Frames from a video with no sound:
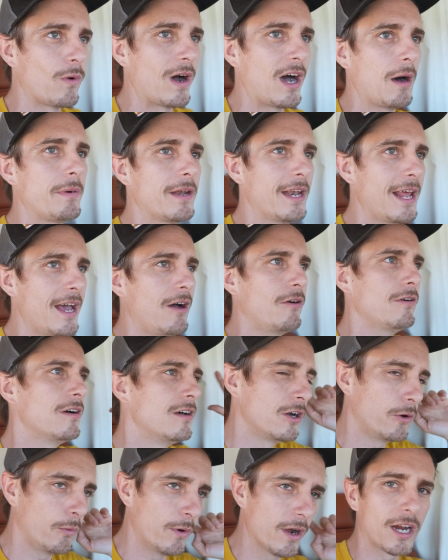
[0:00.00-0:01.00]
while, but now
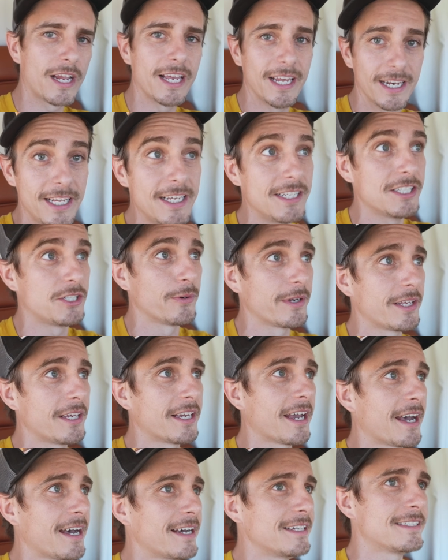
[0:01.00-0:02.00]
we're getting into it, you
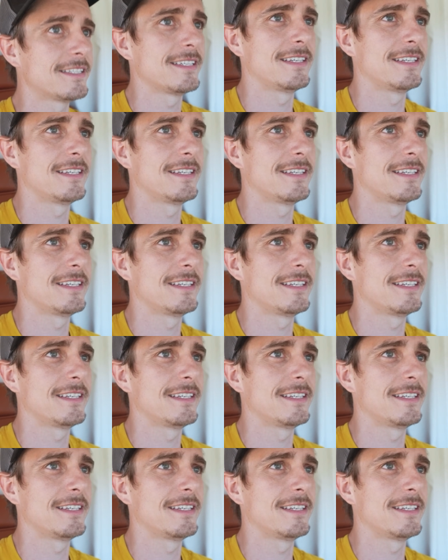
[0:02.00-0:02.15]
guys.